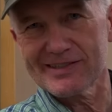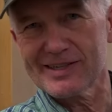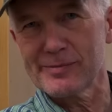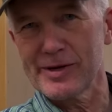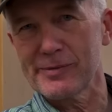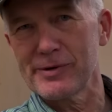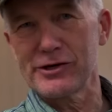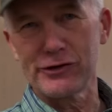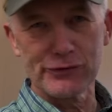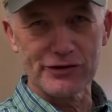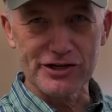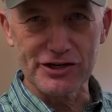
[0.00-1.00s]
They're going to make me
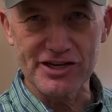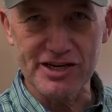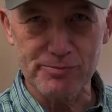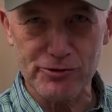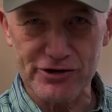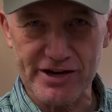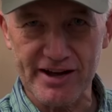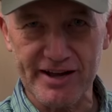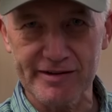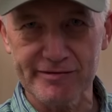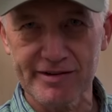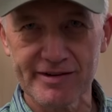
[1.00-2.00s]
do the deeper
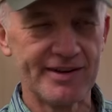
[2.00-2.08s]
dive.